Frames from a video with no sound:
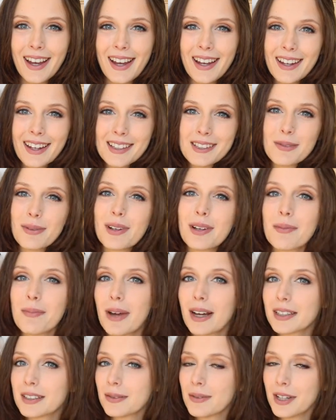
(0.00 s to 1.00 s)
Hey guys, welcome
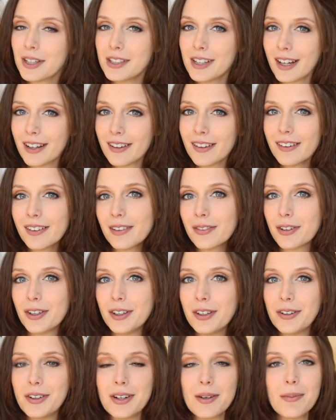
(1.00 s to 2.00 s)
back to my channel. If
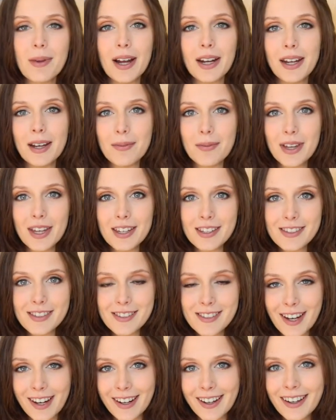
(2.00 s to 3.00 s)
you're new here, my name is
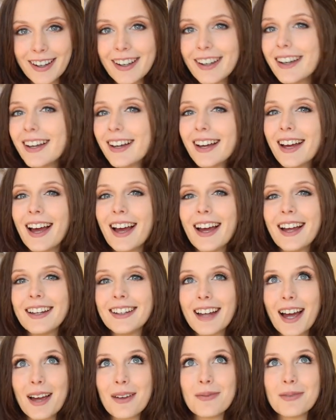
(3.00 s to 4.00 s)
Jenna
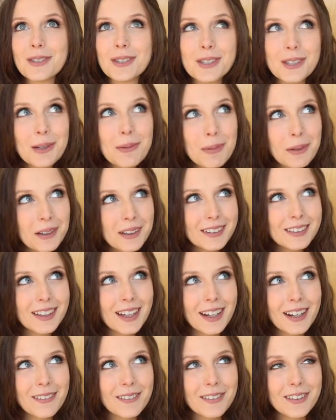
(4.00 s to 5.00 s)
and I'm super
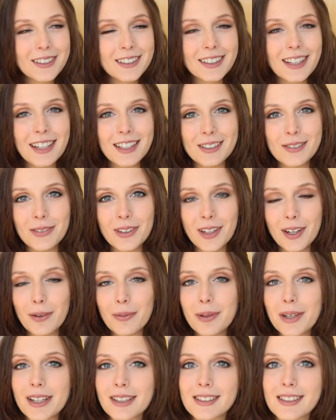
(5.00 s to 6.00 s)
excited for today's video
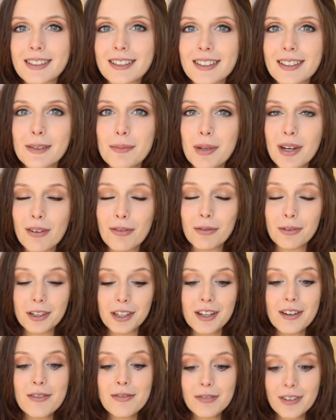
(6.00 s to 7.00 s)
because it's going to be a
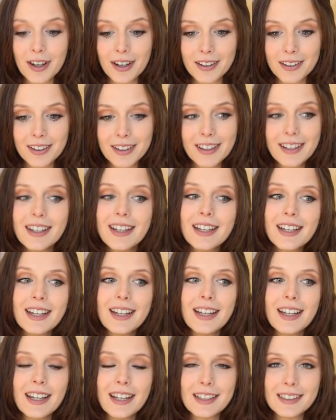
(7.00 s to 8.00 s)
really fun,
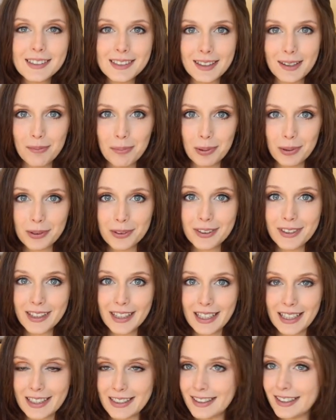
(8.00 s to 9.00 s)
simple,
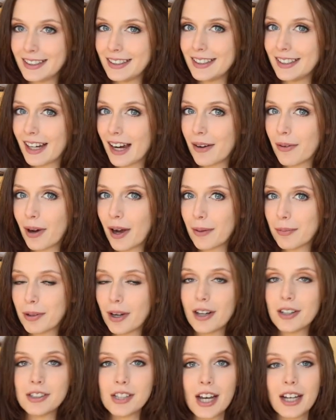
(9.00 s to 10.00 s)
easy DIY
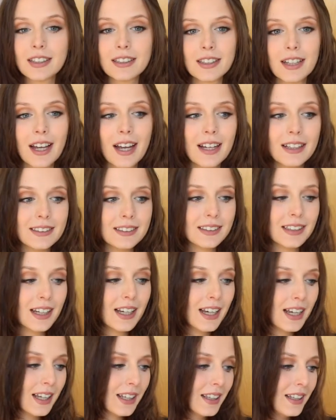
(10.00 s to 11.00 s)
project. And
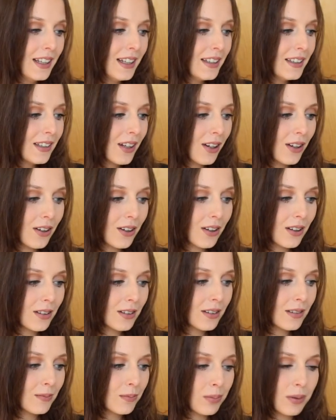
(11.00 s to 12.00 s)
these
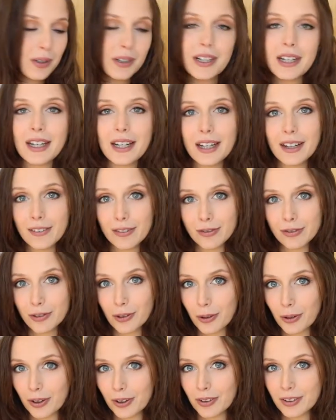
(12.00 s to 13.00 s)
are pretty
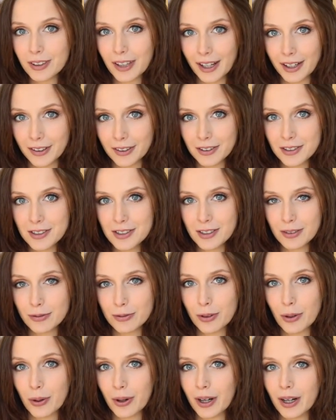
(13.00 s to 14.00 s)
floral letters
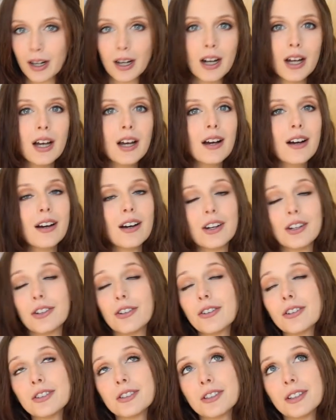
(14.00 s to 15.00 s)
for a
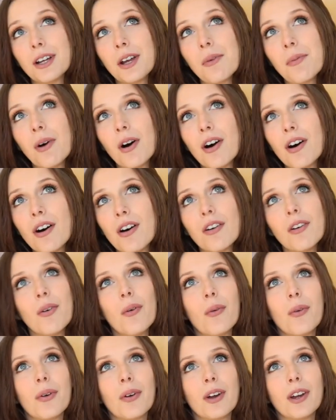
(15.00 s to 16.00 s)
nursery wall
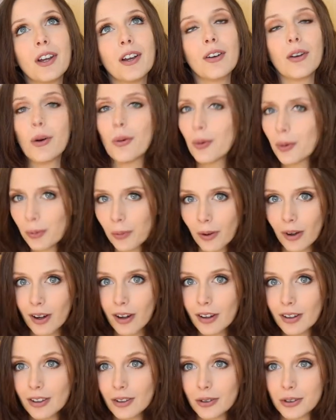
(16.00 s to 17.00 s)
or your own
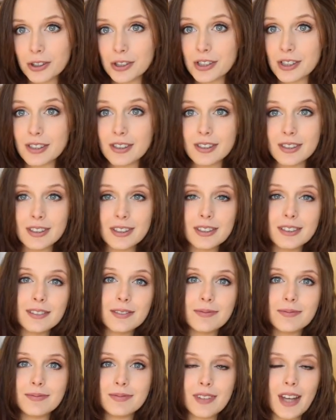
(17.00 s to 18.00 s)
wall, or just,
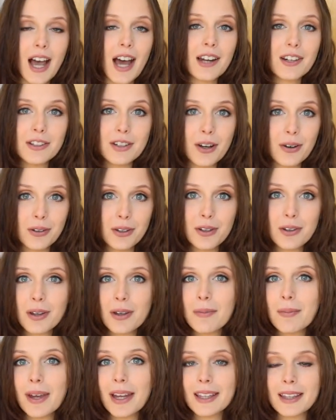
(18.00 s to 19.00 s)
I don't know, you
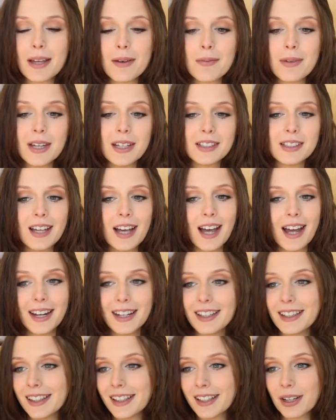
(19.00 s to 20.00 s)
can make them into
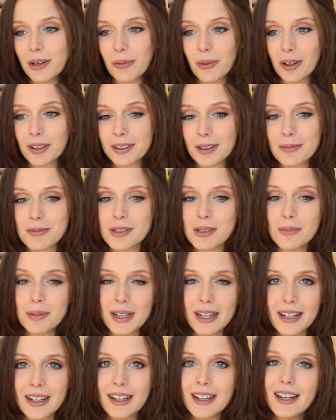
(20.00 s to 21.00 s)
anything you want them to
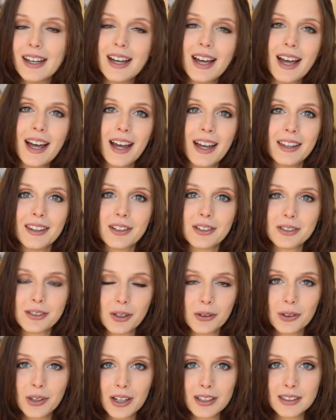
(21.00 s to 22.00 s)
be. And they're
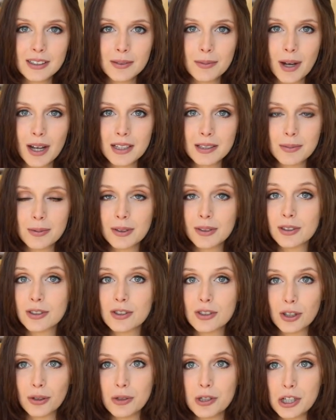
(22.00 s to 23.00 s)
so customizable,
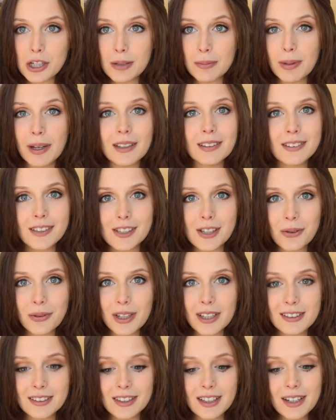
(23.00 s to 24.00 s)
so cheap, and so
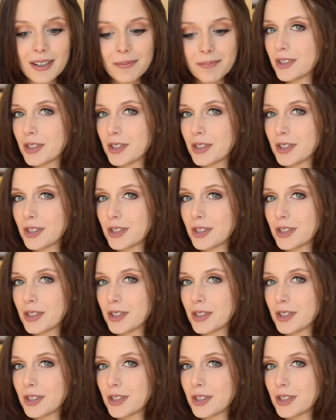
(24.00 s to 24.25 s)
easy.